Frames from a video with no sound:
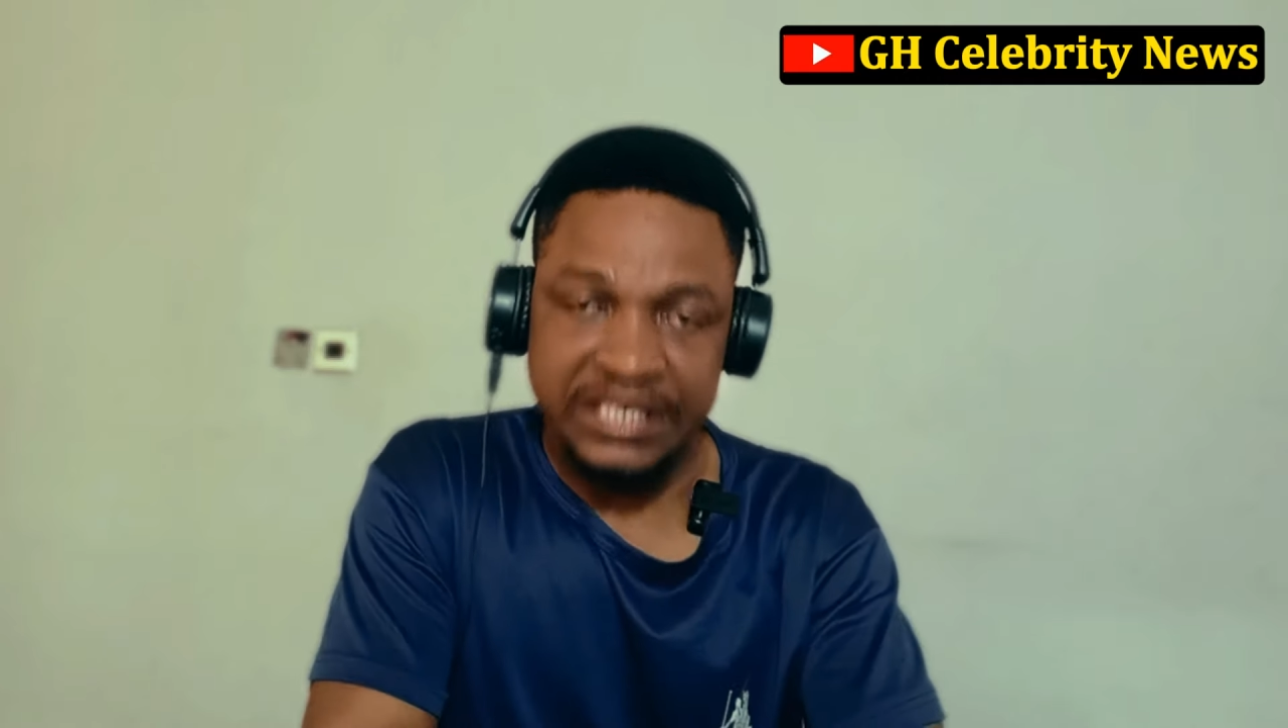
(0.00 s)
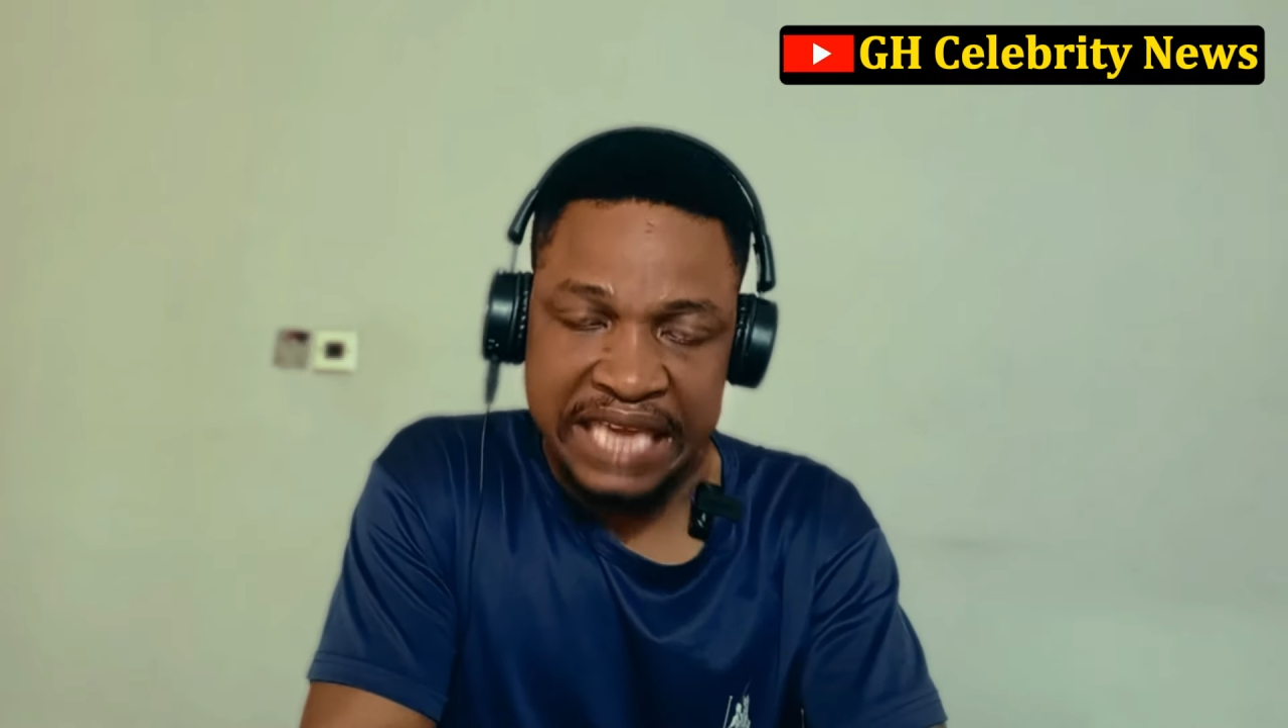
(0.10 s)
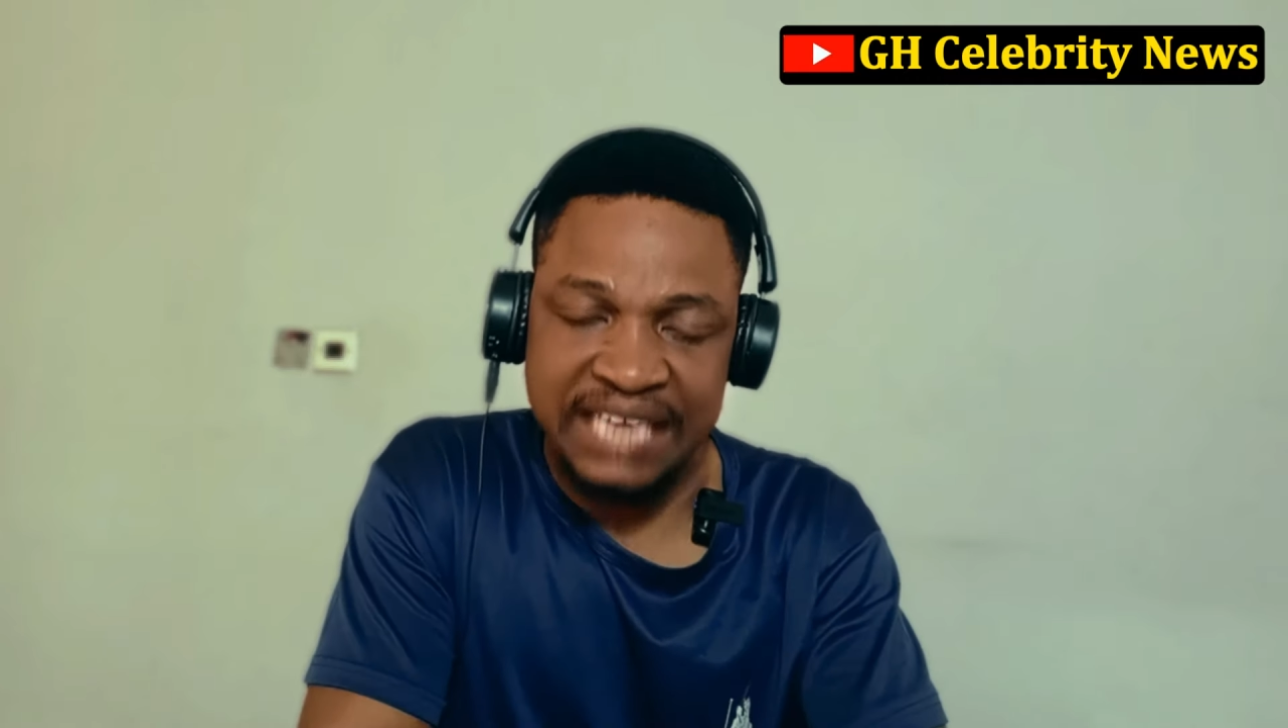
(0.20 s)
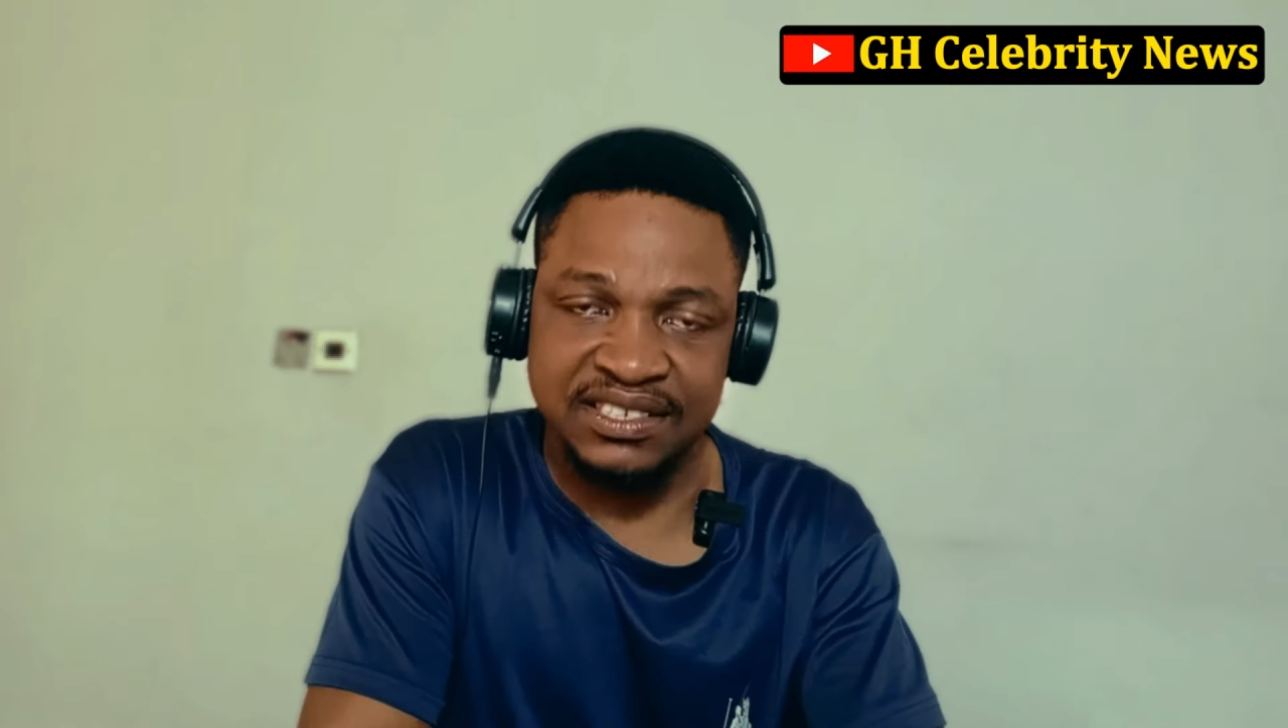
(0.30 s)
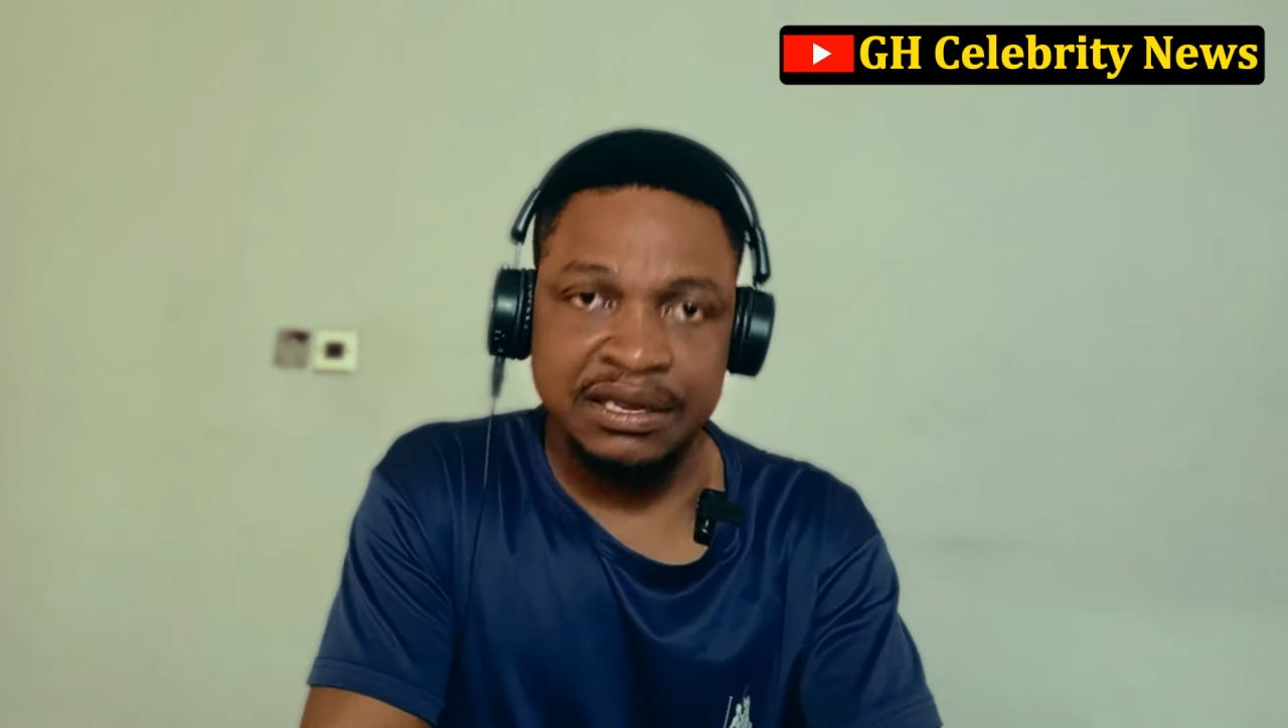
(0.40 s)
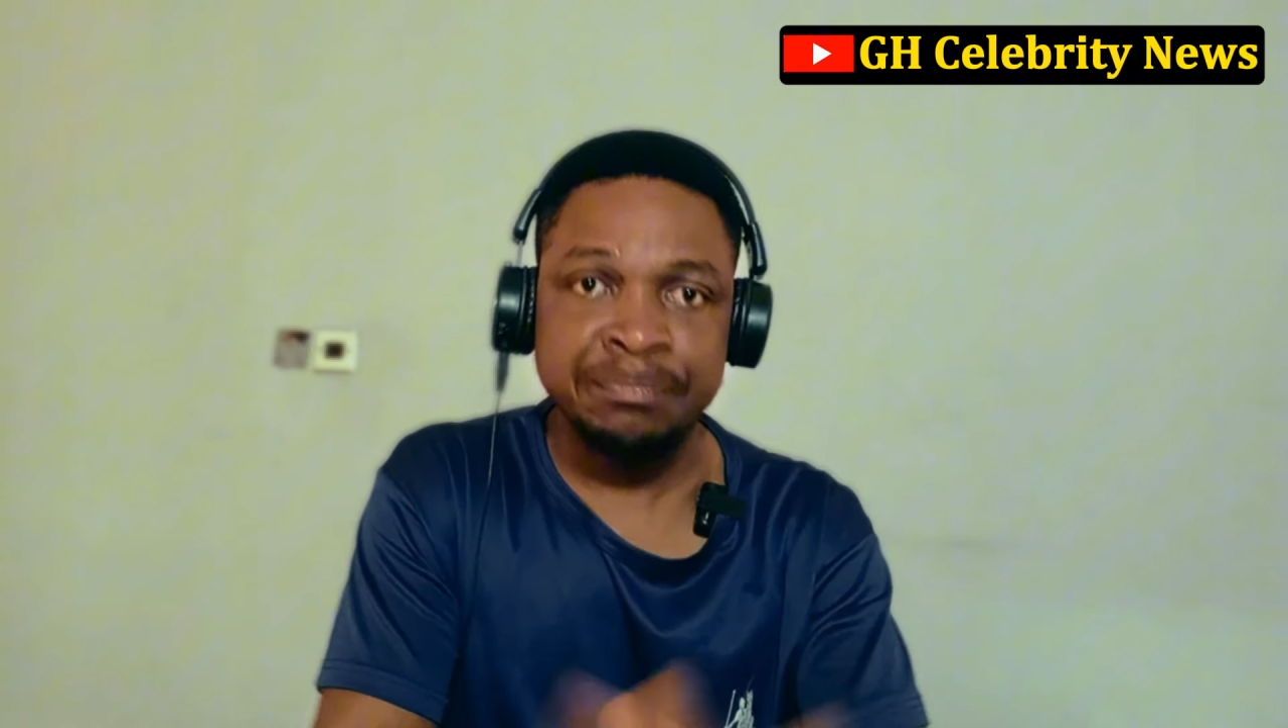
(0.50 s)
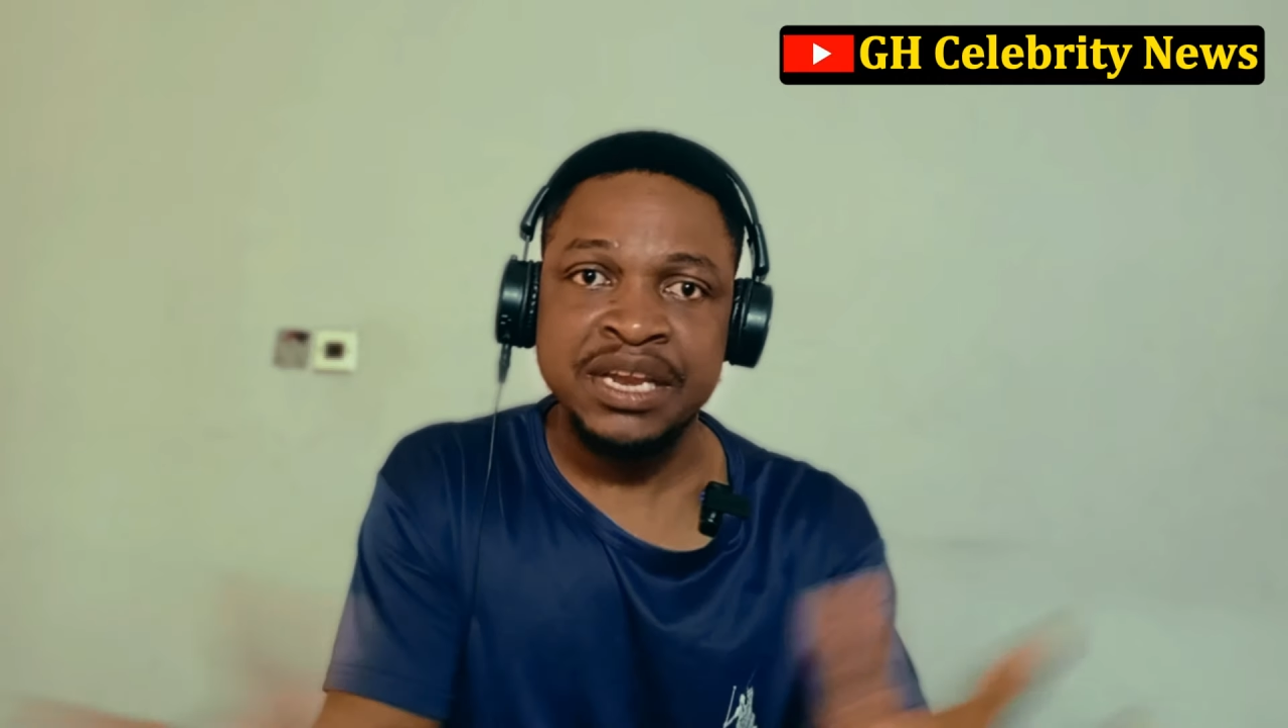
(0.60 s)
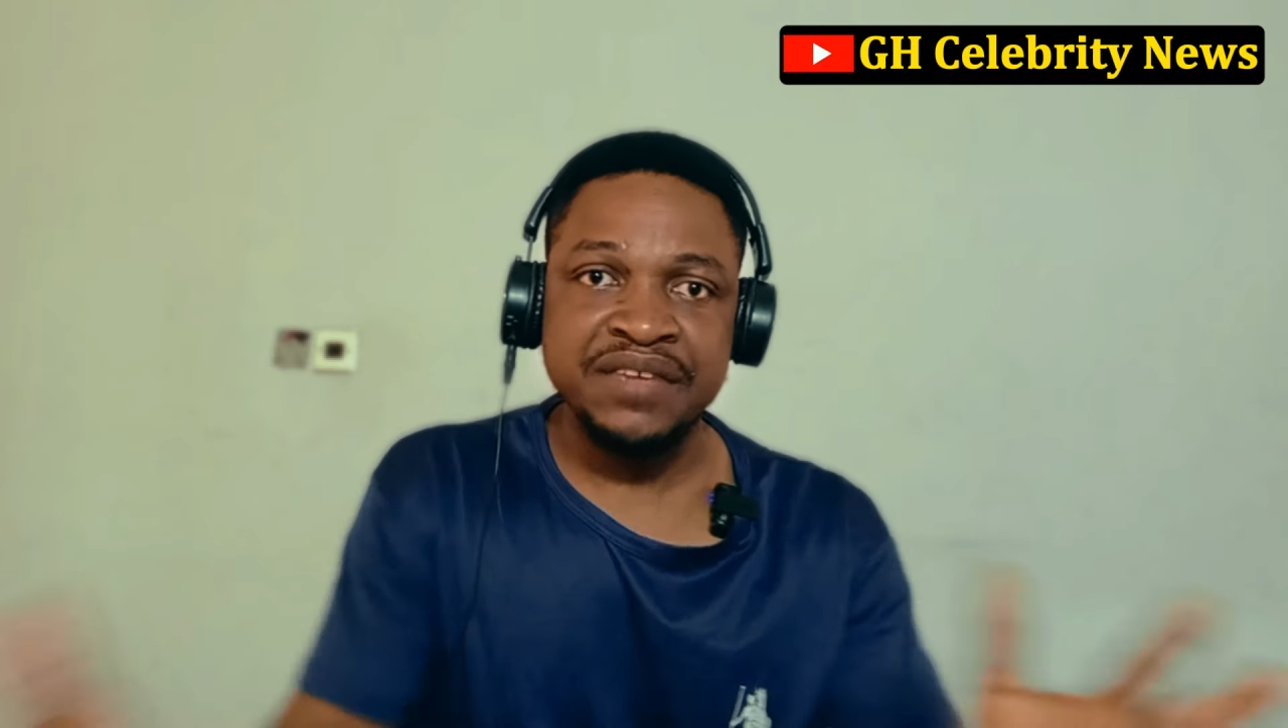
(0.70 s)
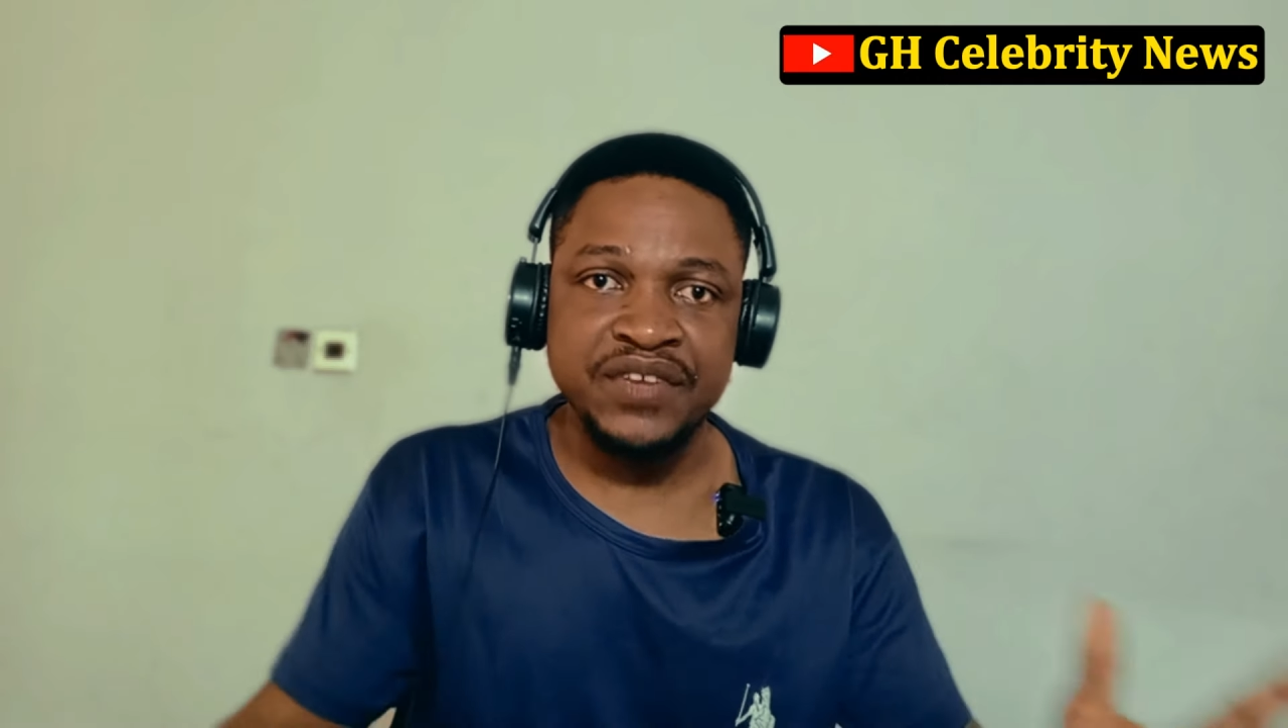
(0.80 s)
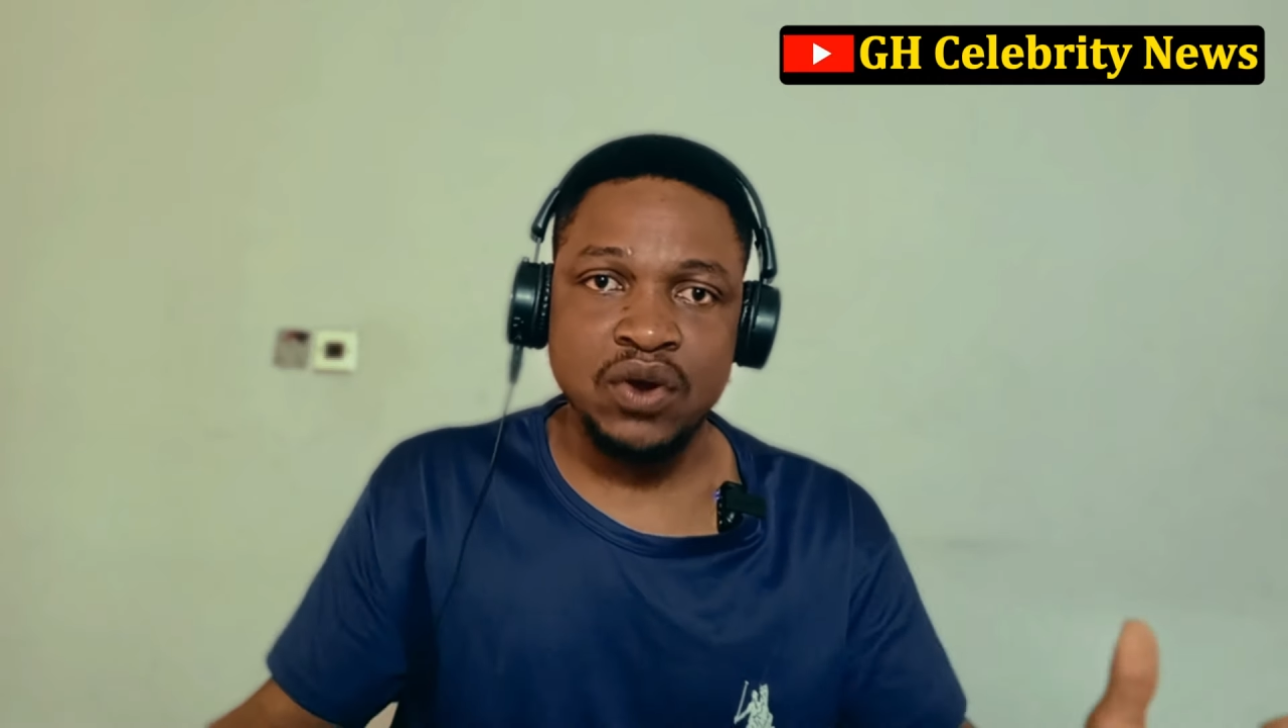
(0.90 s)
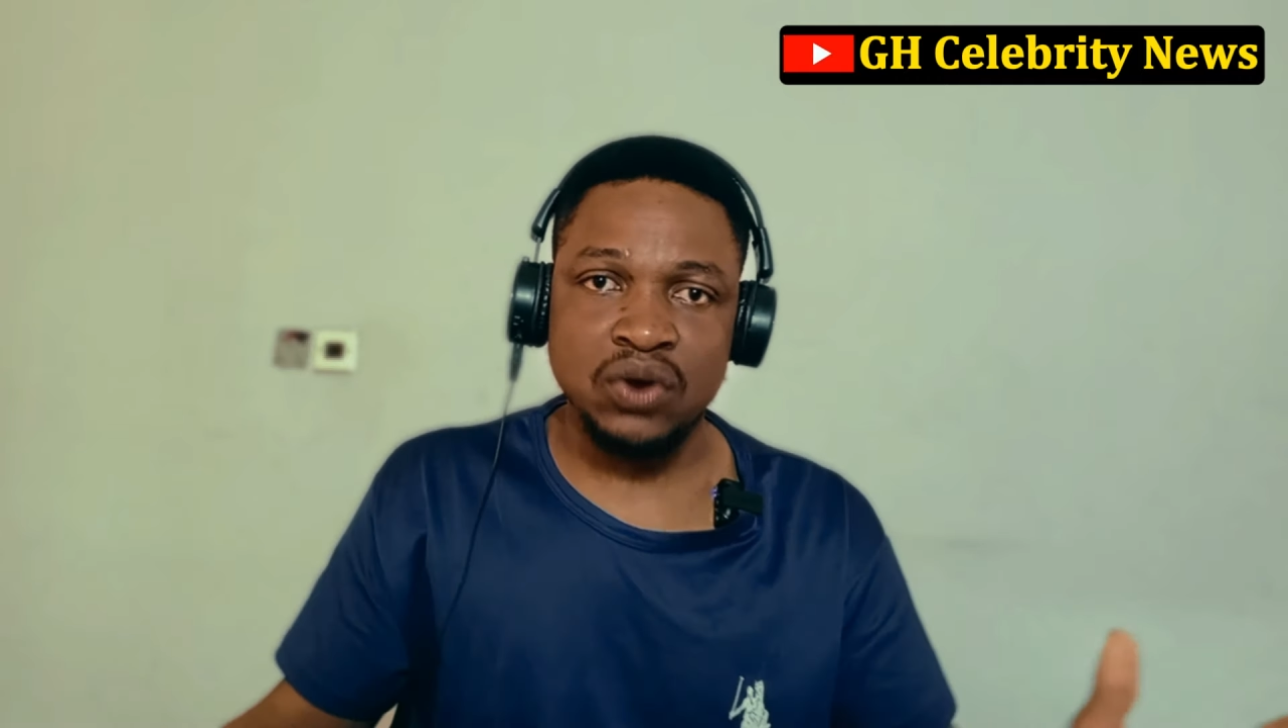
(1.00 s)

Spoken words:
Yes, believe